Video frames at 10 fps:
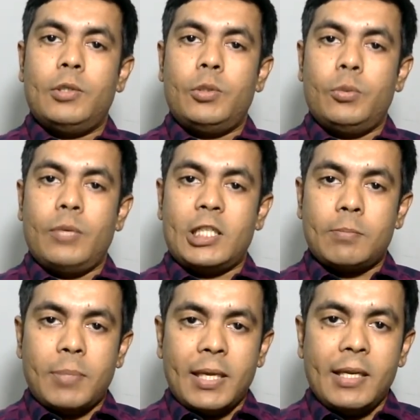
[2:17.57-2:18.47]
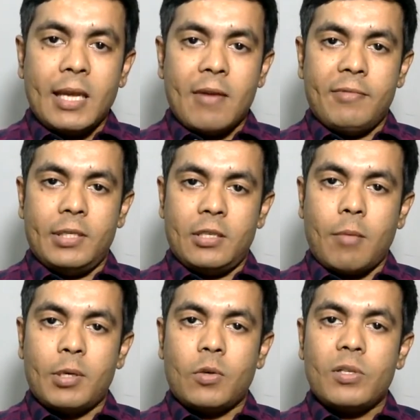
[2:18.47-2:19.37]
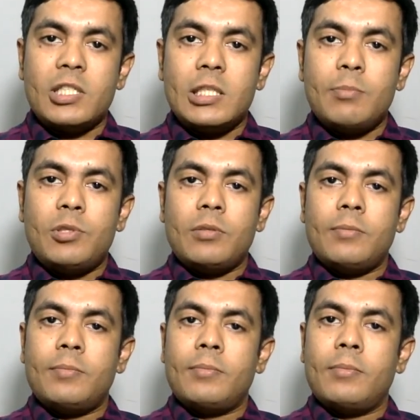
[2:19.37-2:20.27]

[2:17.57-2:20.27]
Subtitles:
to explain every grammar concept.